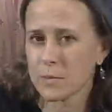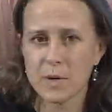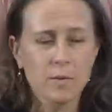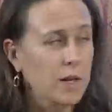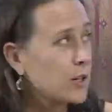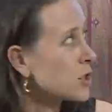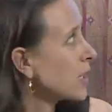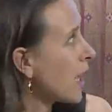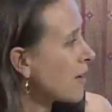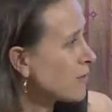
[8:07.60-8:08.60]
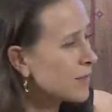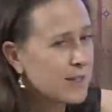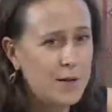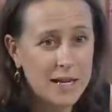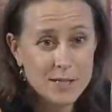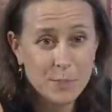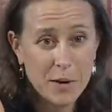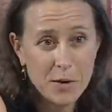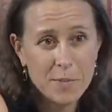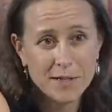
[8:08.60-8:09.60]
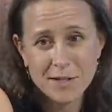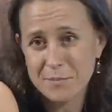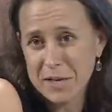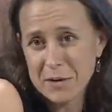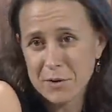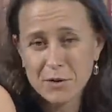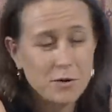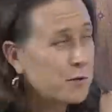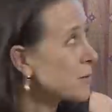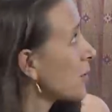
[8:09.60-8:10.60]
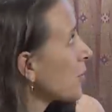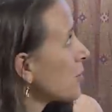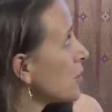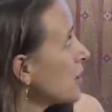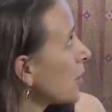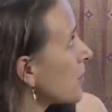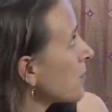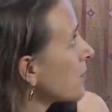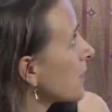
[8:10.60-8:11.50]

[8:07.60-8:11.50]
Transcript: of people actually have experimented and played with their own, their own genome.